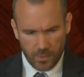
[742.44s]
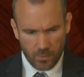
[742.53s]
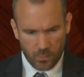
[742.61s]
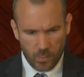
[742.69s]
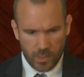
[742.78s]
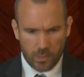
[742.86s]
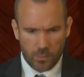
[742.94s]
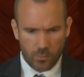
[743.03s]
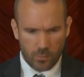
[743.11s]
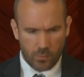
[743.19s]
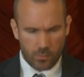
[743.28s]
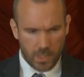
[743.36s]
when
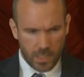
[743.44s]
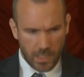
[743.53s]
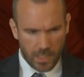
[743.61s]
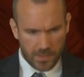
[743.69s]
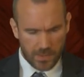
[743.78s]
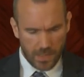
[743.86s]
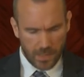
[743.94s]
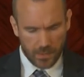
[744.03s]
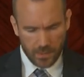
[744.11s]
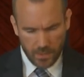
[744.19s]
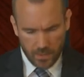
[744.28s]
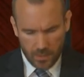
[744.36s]
you realize that,
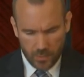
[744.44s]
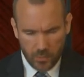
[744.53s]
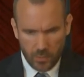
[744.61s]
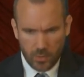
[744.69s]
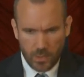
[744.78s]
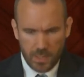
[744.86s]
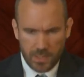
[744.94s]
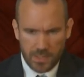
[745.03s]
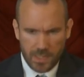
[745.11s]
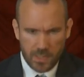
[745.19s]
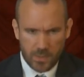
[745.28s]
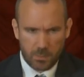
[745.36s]
you're in a
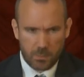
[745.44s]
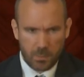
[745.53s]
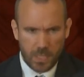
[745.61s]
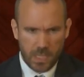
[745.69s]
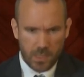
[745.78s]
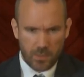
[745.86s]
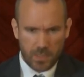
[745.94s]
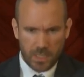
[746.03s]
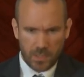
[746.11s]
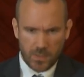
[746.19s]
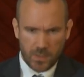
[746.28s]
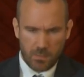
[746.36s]
sense peering
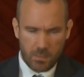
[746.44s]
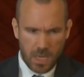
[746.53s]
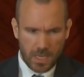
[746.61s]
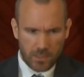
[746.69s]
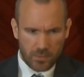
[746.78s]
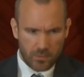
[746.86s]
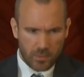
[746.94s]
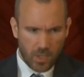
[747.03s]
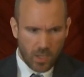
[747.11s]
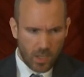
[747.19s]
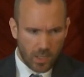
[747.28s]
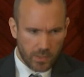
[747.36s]
into the mind of
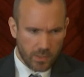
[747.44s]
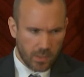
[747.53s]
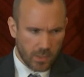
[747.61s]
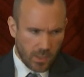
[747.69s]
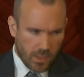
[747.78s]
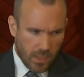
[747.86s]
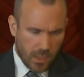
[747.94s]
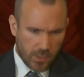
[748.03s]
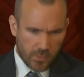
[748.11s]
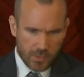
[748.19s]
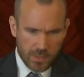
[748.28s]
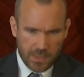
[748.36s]
God.
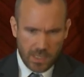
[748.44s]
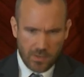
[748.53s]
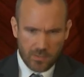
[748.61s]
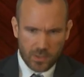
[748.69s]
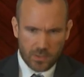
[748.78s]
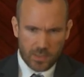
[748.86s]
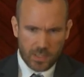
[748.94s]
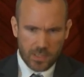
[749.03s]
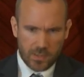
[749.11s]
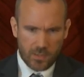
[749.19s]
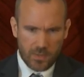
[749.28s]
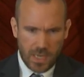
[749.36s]
You've discovered the
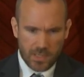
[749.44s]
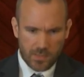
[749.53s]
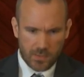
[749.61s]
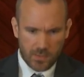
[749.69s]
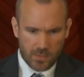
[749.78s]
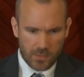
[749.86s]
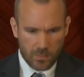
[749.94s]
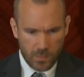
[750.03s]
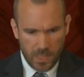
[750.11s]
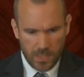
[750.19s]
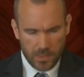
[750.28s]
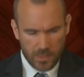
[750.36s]
sort of essence
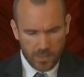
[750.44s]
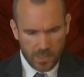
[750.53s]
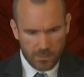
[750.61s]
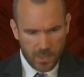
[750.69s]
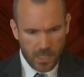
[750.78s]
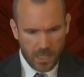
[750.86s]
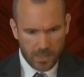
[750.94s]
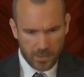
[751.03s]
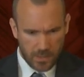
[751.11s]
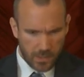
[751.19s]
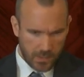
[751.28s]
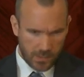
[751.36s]
that is behind
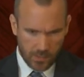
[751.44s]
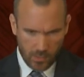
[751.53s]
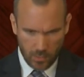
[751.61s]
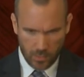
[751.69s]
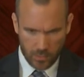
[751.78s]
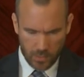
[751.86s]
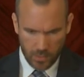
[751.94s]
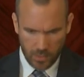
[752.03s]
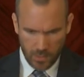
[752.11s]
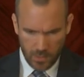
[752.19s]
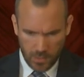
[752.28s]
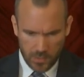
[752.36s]
it. It's no longer
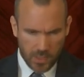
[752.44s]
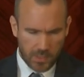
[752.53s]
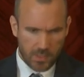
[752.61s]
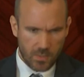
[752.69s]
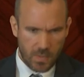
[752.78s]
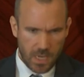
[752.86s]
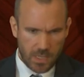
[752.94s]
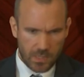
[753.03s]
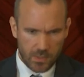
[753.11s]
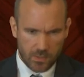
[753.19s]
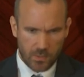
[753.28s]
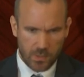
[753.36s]
just a man,
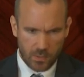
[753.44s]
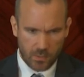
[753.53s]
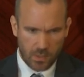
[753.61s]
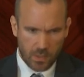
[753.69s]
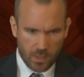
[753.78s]
it's also